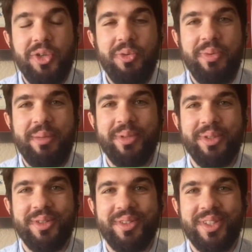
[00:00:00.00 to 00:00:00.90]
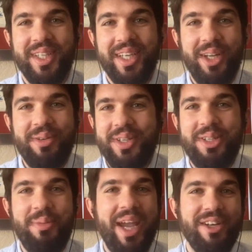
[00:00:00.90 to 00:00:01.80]
an economist at Indeed,
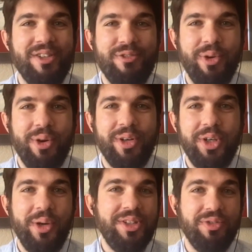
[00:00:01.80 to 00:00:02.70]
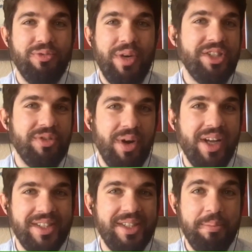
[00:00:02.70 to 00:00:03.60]
he said it was very
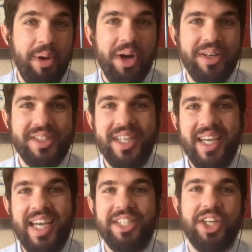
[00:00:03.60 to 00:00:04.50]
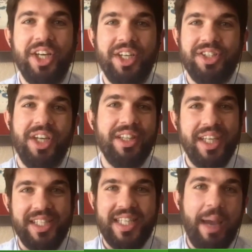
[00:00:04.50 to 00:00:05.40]
notable that rural areas
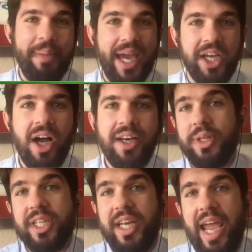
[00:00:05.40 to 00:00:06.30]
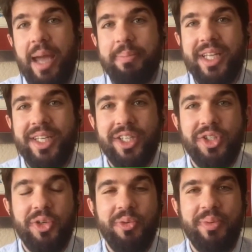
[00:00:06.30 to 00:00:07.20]
had the highest rates of people
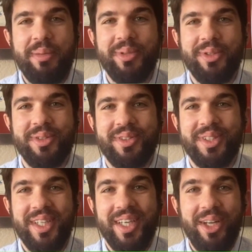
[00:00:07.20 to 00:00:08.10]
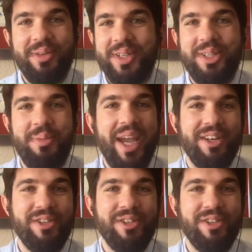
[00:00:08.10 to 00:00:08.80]
quitting jobs. He said this: